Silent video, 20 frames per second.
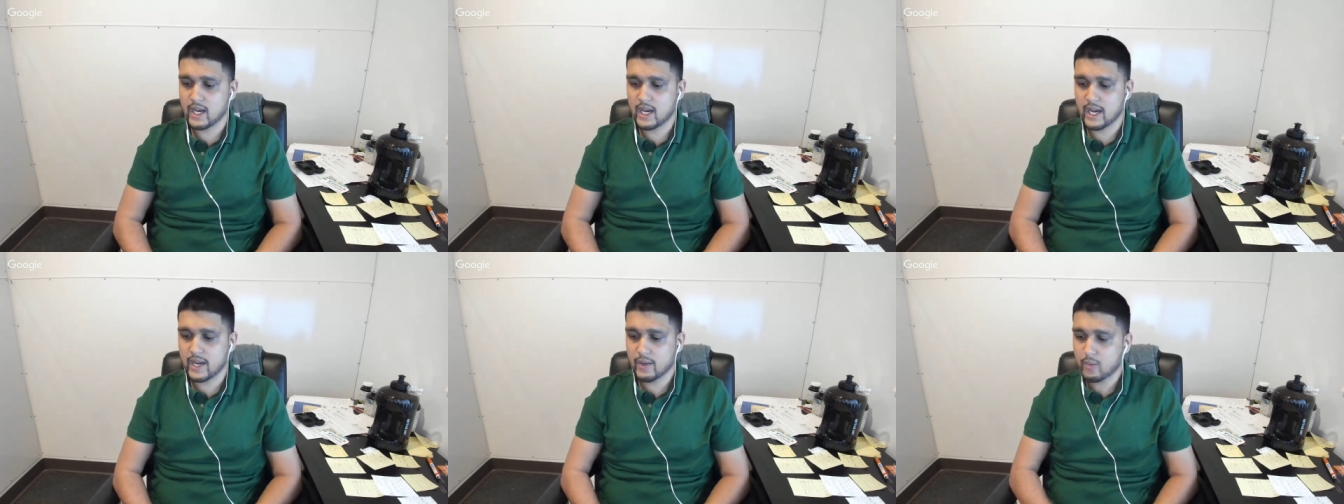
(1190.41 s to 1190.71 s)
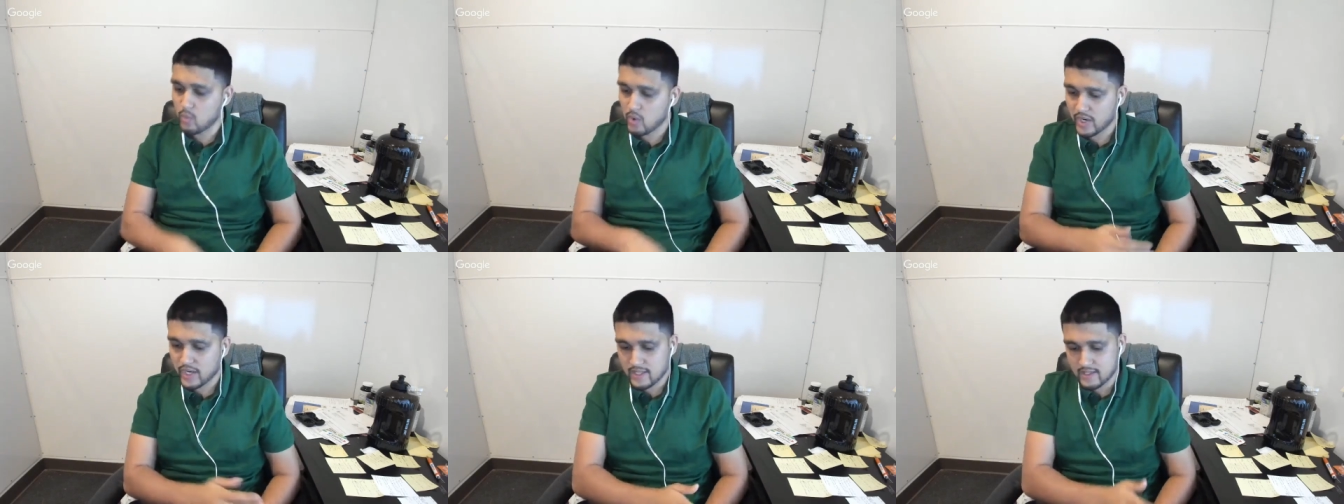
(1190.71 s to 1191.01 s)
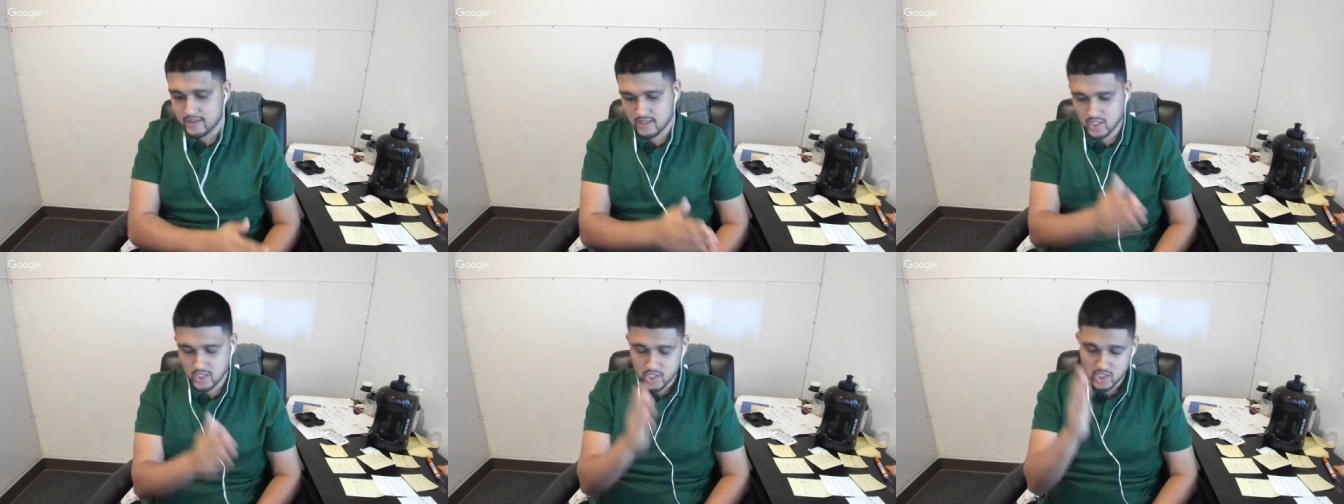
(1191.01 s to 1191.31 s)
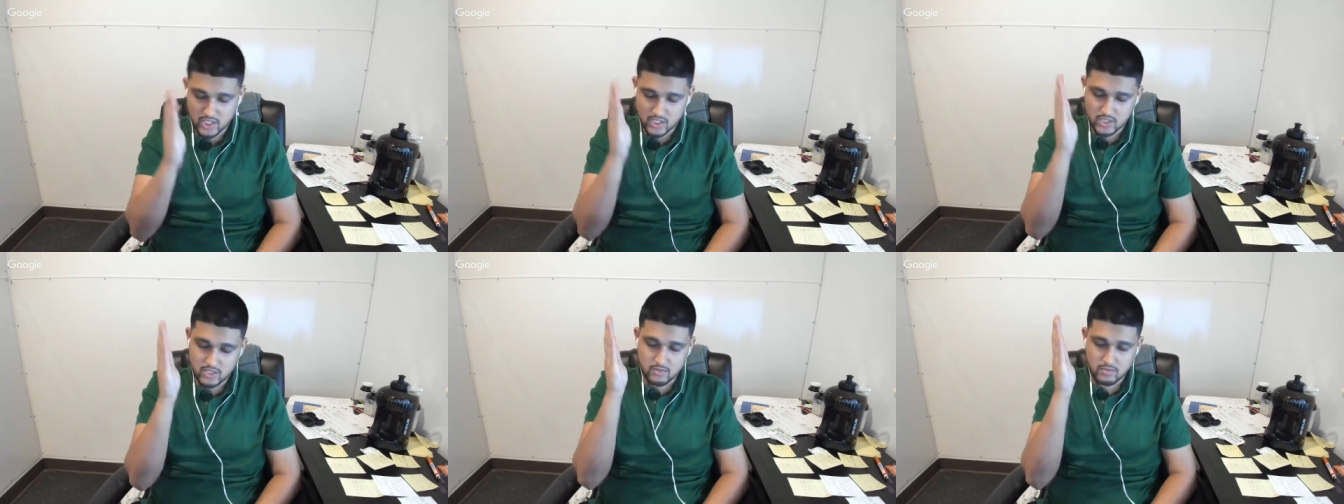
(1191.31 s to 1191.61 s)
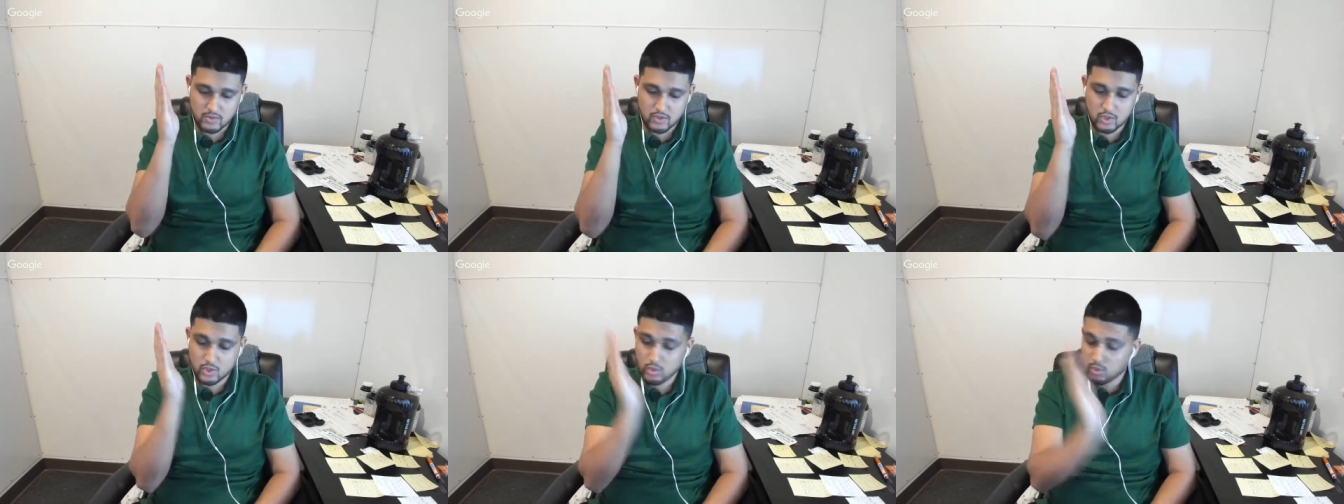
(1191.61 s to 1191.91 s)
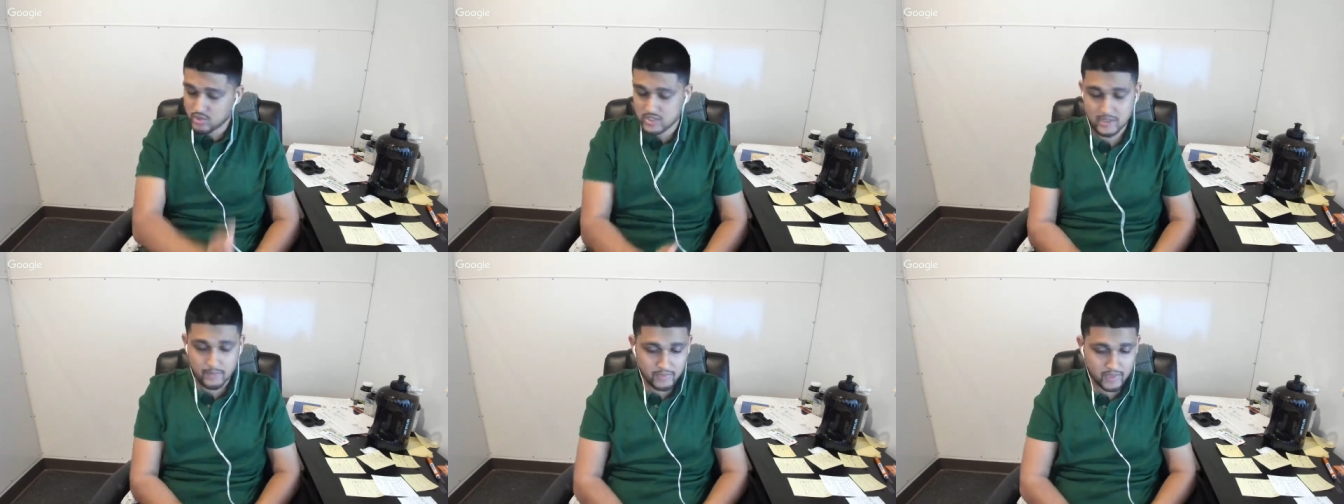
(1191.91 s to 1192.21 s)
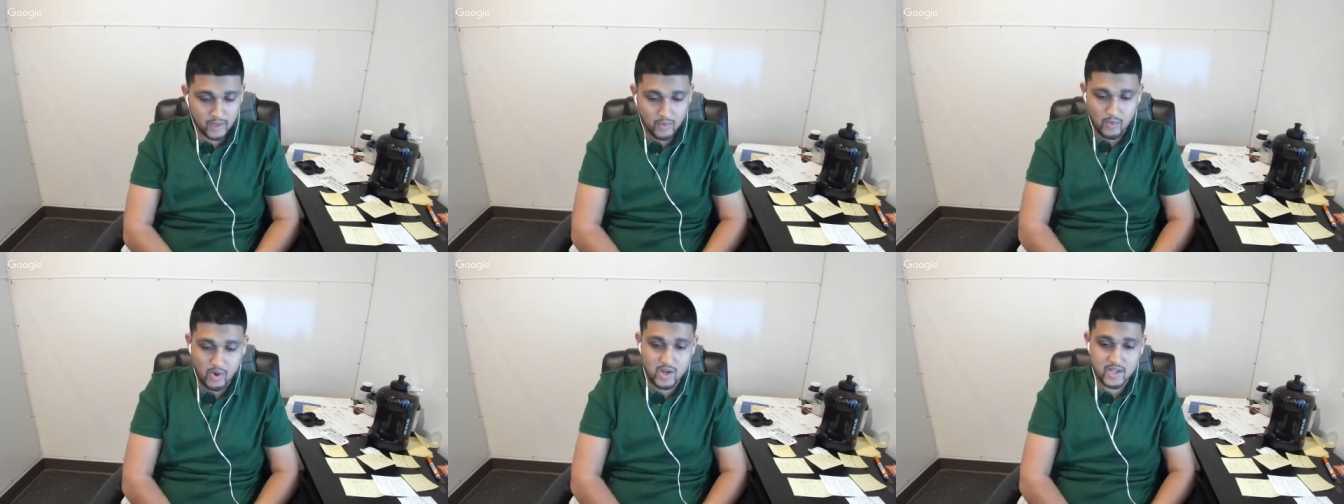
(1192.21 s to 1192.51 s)
I wanted to just do
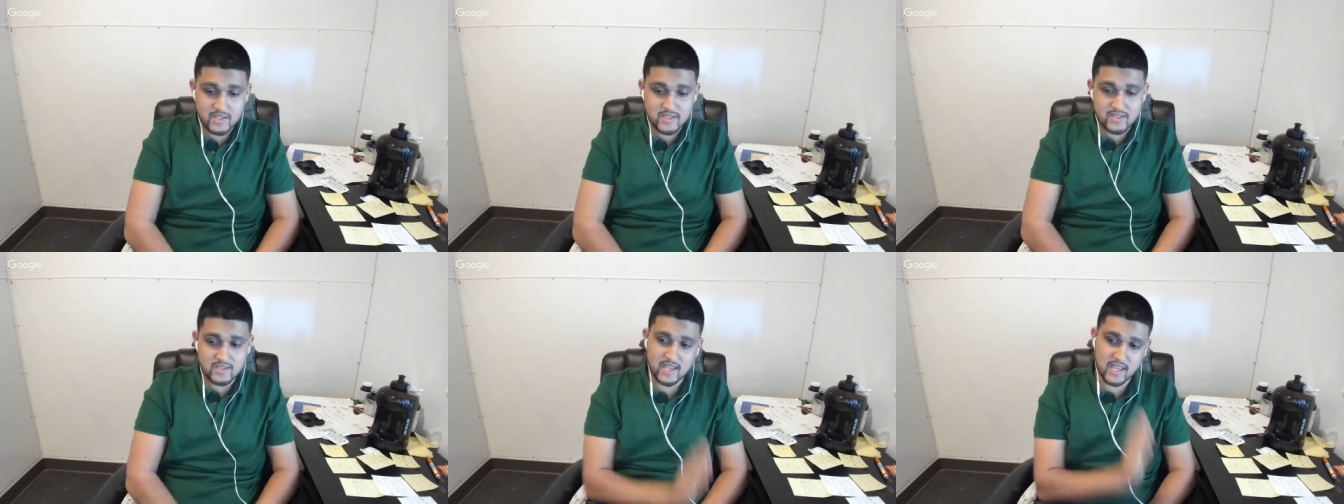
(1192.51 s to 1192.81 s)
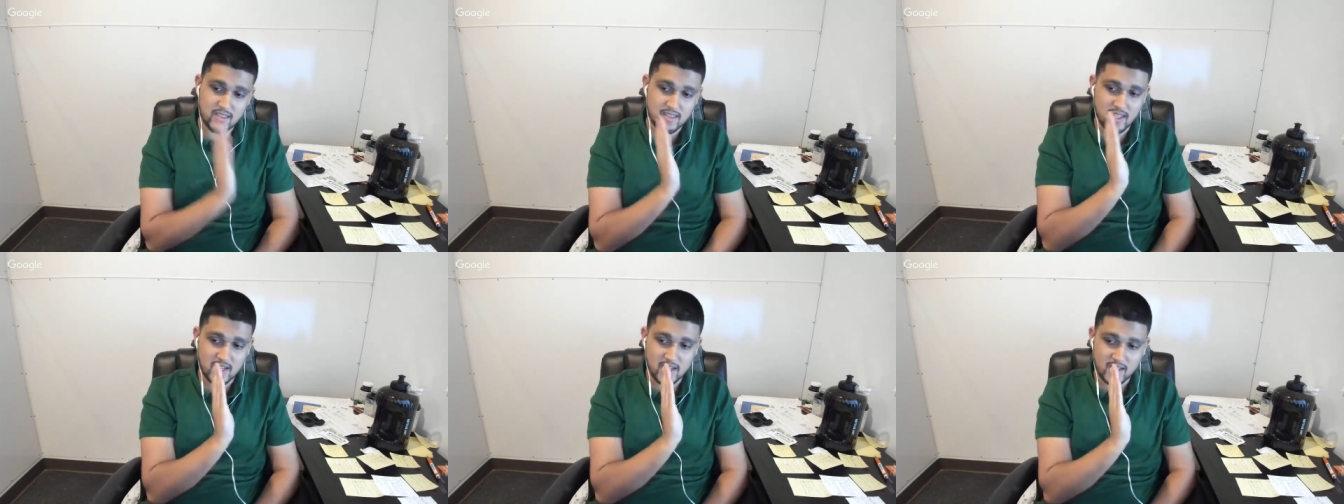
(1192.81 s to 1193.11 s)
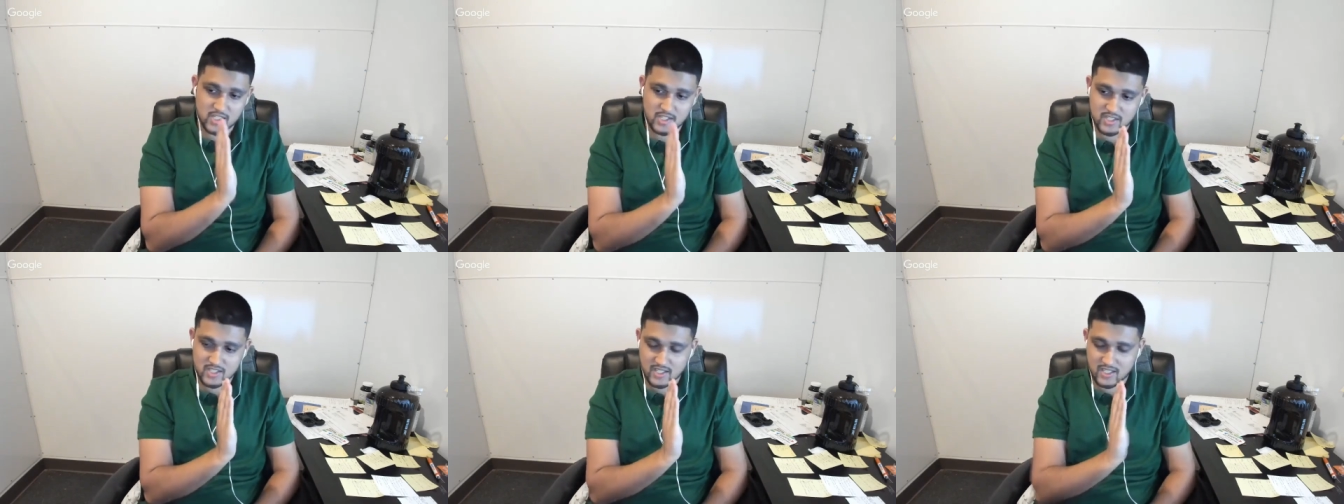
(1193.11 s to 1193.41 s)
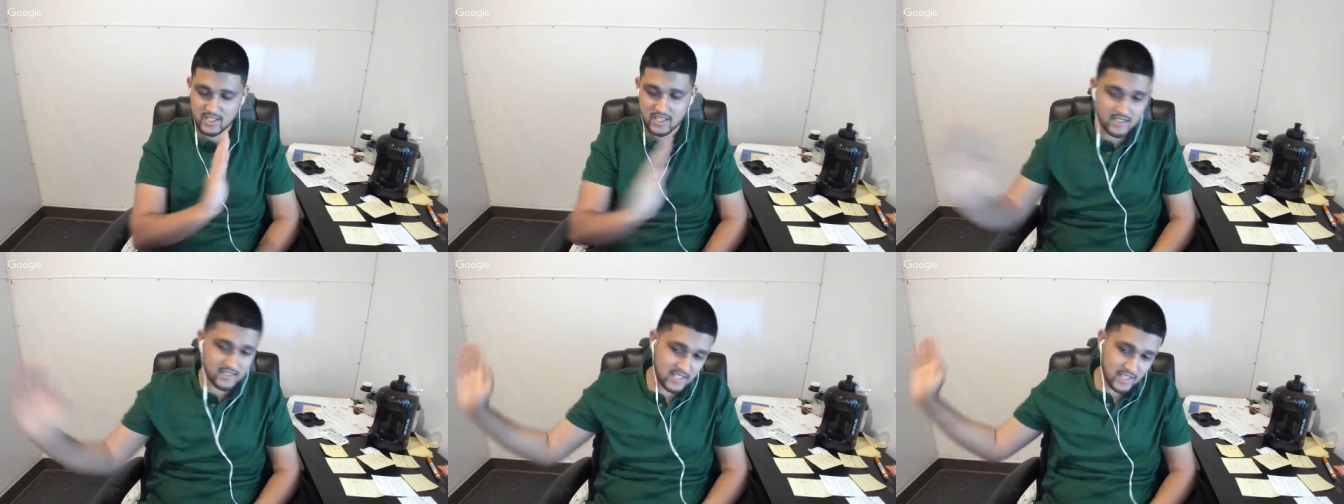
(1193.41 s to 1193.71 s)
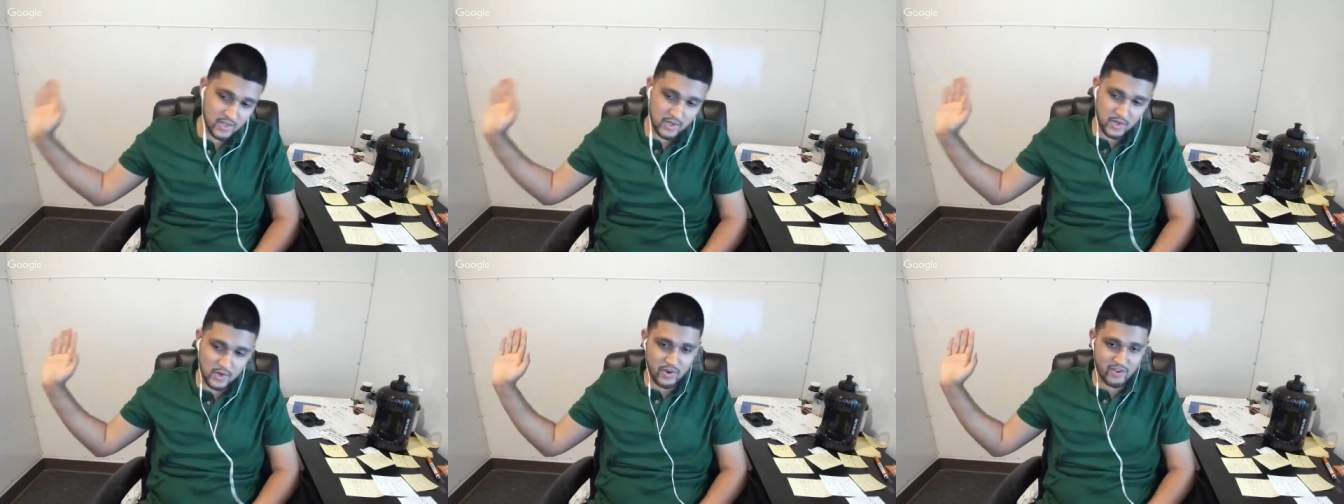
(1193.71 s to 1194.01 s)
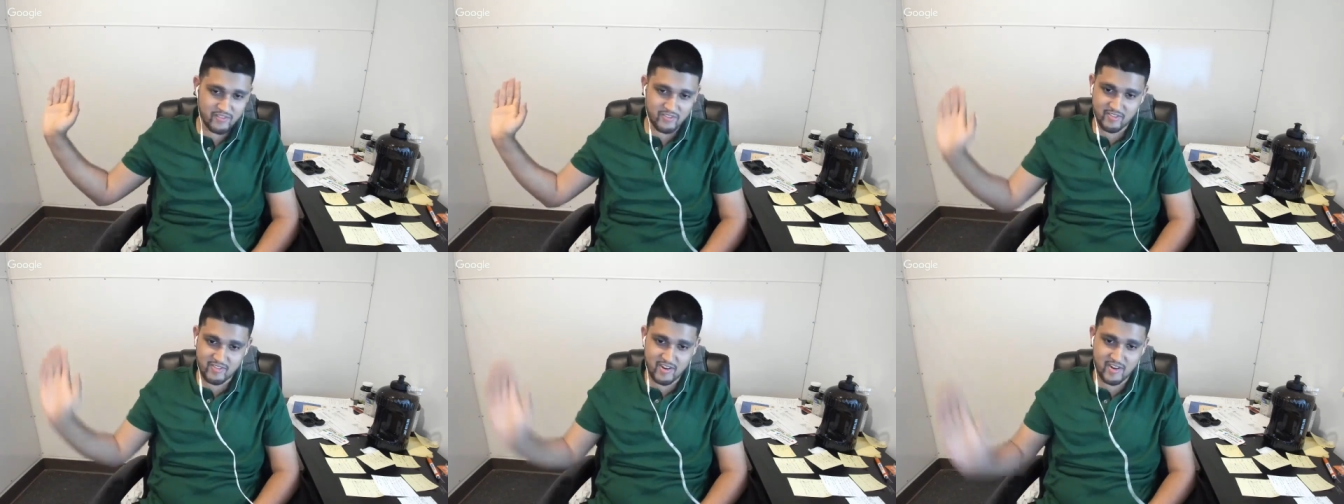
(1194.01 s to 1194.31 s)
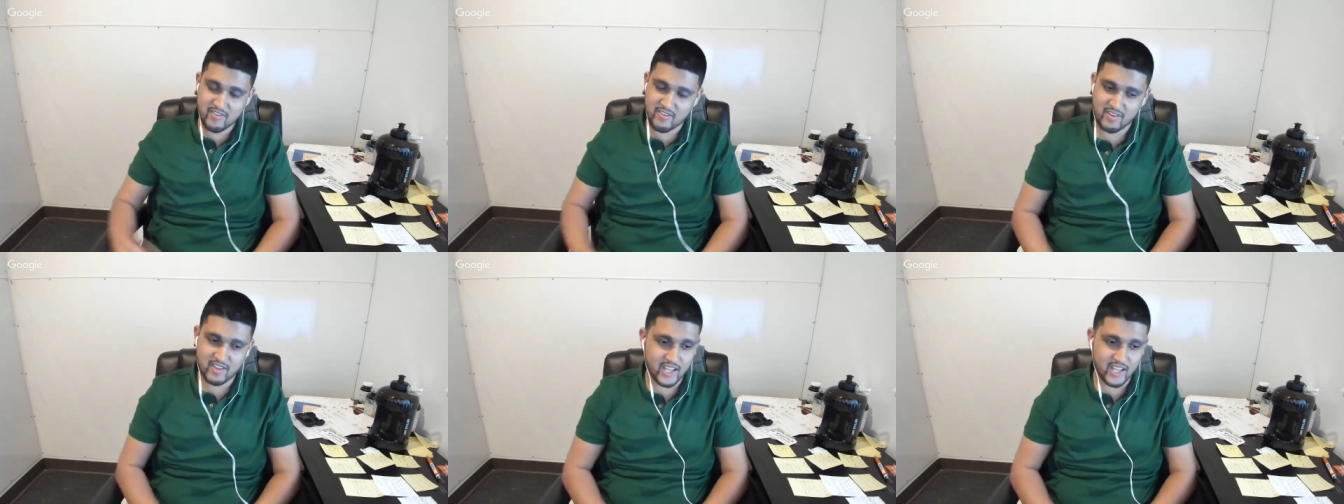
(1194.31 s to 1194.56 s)
something once and then it just continue going forever.